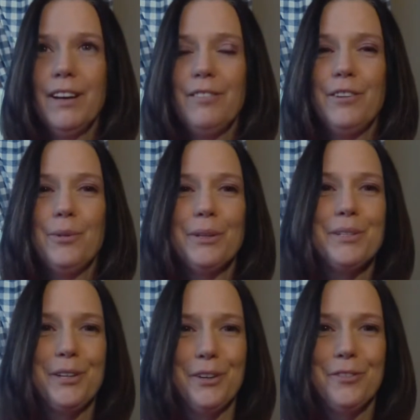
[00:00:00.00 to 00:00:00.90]
if you will,
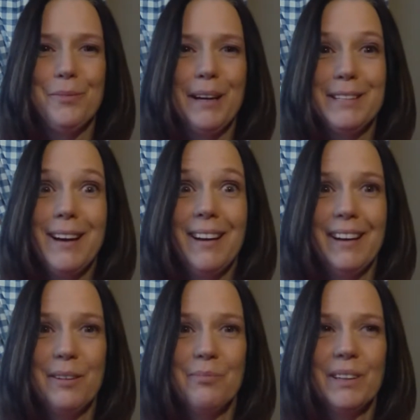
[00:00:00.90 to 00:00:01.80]
served my
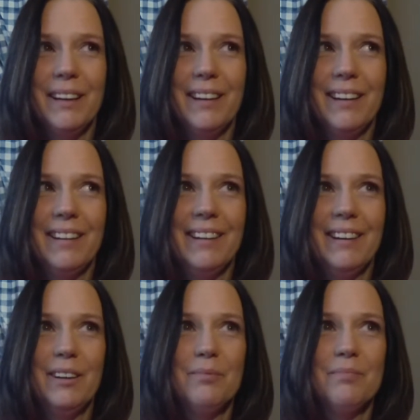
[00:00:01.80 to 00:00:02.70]
time, and
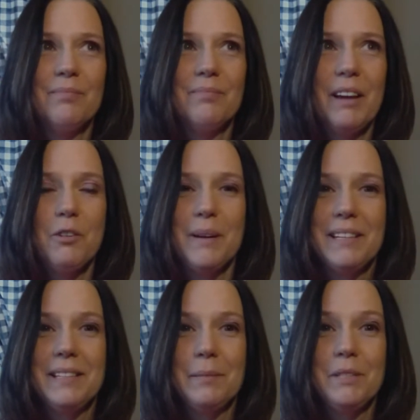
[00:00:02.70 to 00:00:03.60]
um,
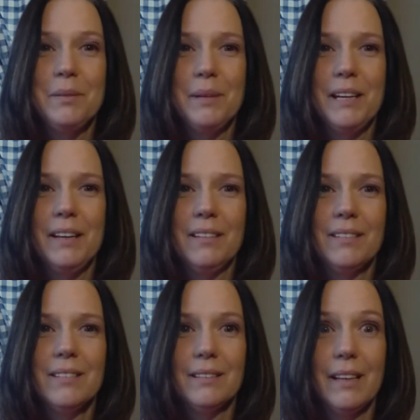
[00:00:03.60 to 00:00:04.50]
everybody seems to be
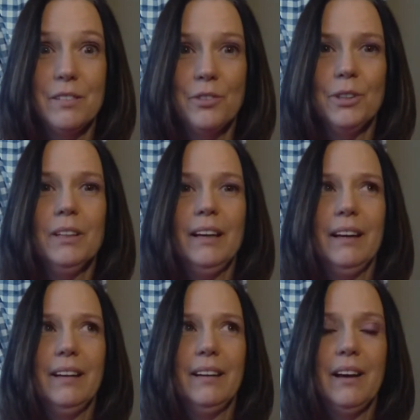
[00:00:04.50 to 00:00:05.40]
successful
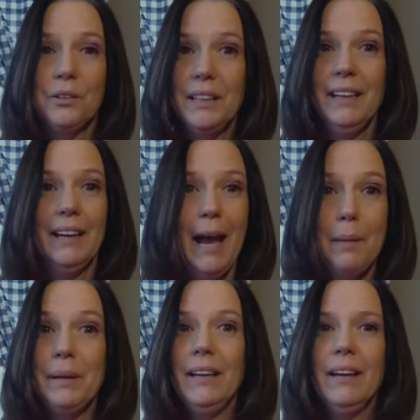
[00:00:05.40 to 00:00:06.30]
and healthy and
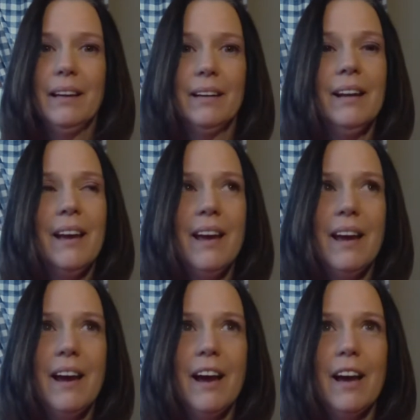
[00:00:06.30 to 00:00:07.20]
happy. And
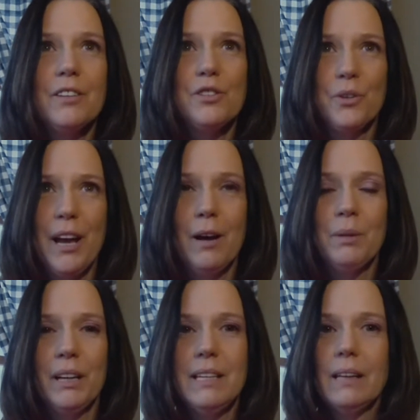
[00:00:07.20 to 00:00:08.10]
so now I'm
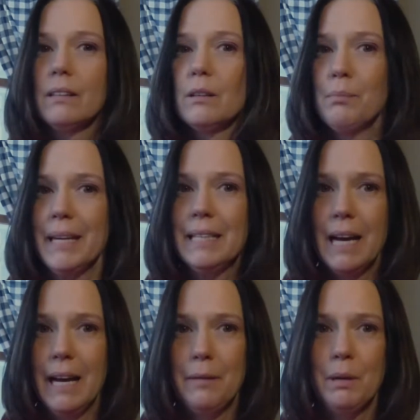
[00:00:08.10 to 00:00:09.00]
going to take a little me
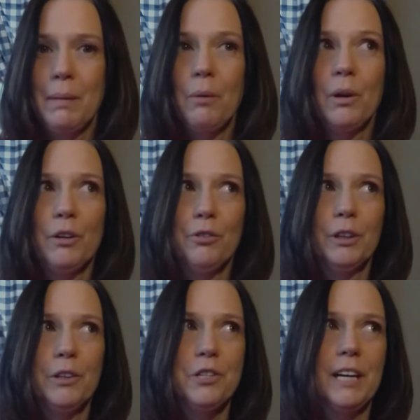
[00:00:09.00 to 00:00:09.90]
time. And my
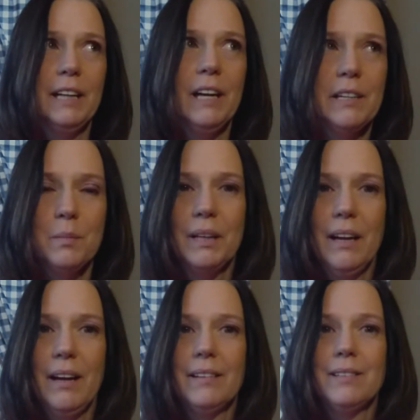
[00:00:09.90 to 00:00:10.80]
wonderful, understanding husband
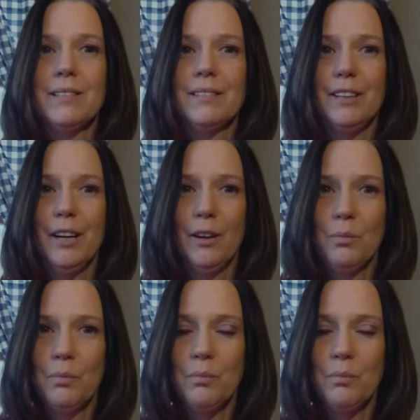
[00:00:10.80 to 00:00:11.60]
has, you know,